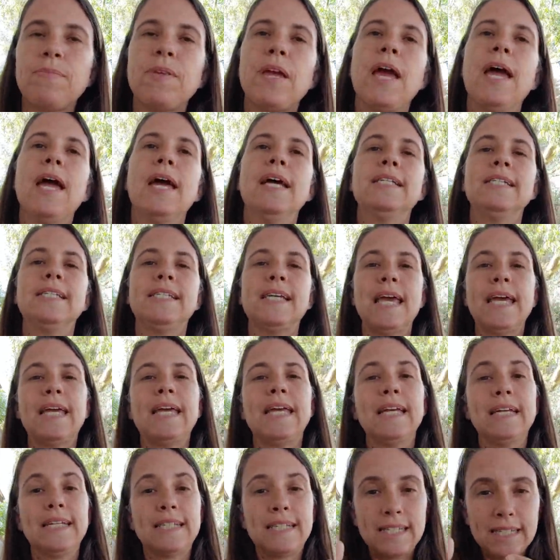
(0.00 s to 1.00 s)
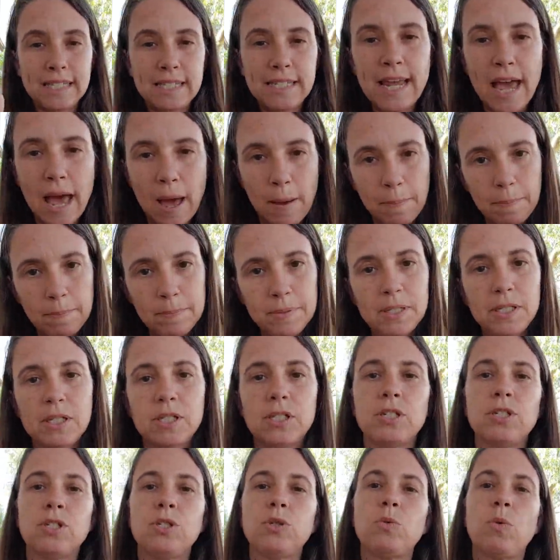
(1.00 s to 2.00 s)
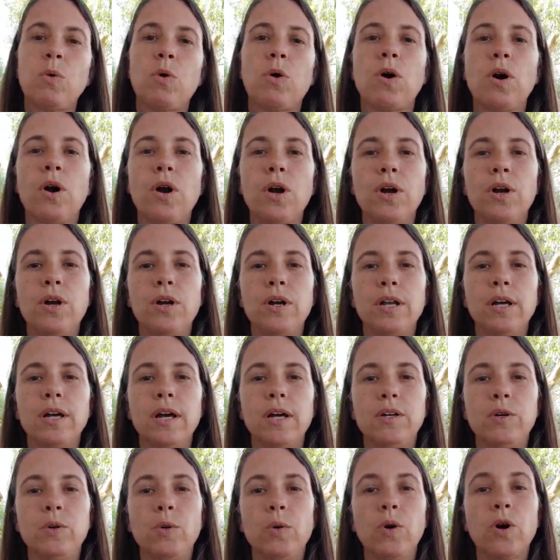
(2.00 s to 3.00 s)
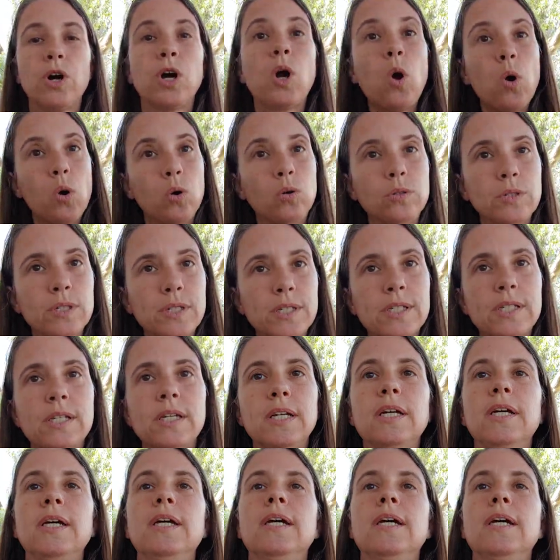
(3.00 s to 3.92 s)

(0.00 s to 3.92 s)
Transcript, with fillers: and taking steps toward your goals.